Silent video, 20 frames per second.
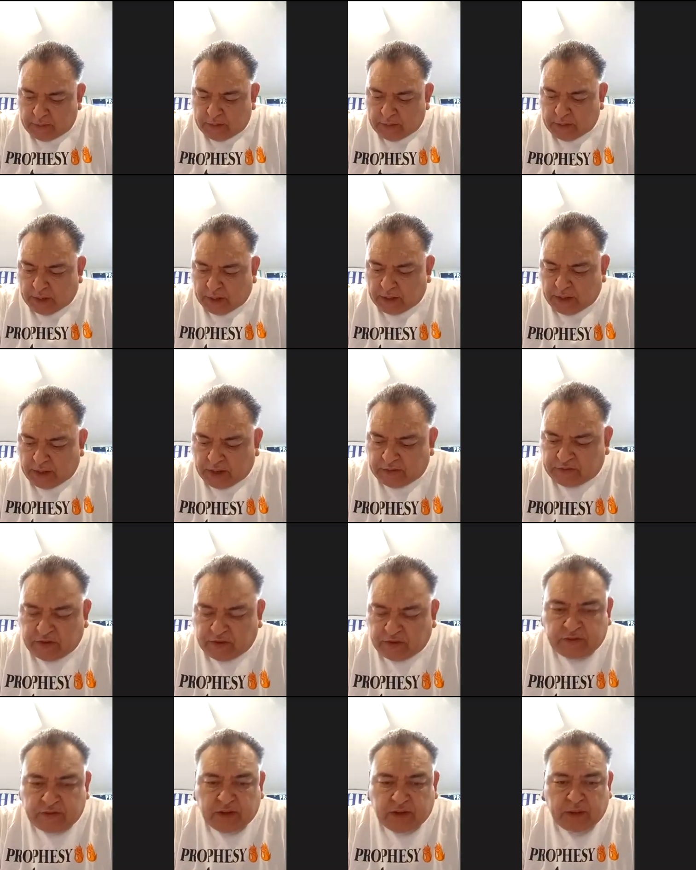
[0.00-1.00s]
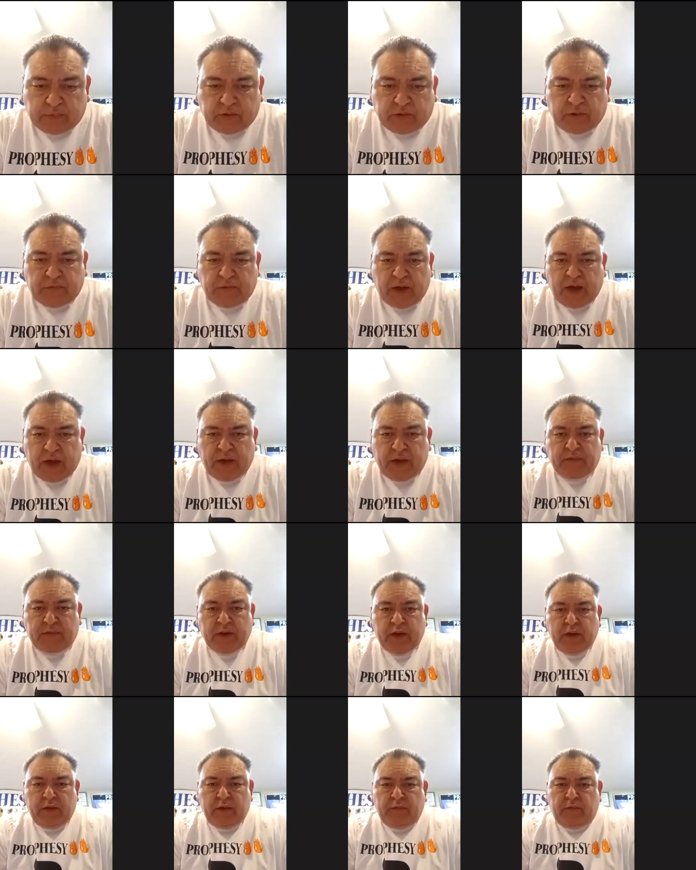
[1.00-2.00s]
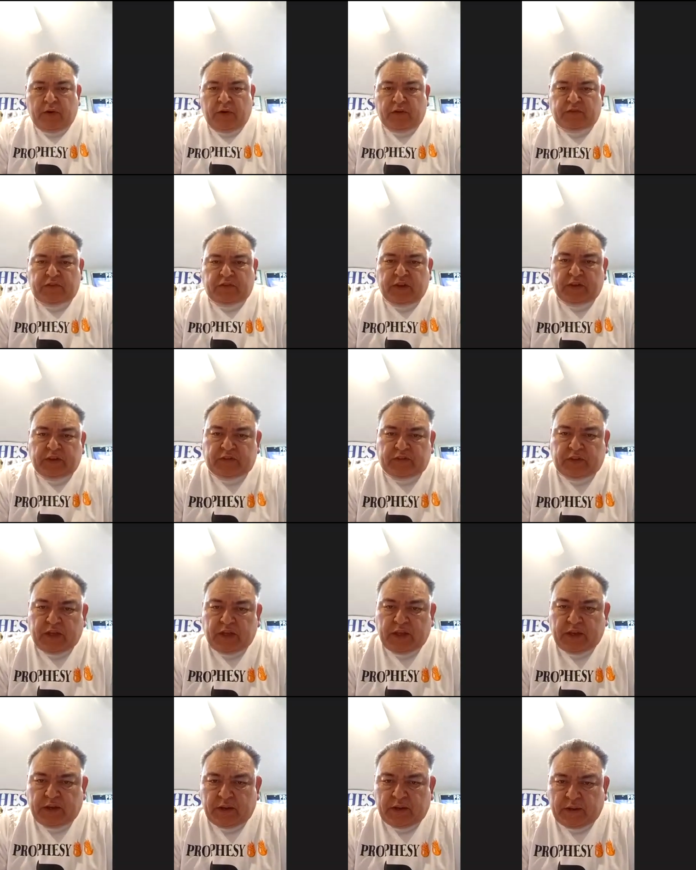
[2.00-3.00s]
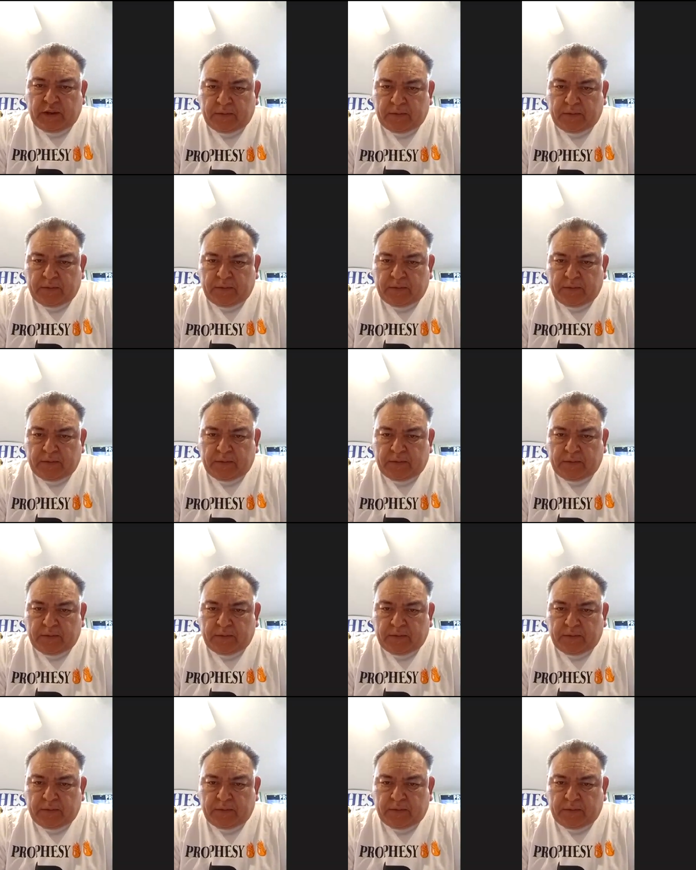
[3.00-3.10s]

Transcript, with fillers: Galatians chapter 5, verse 16.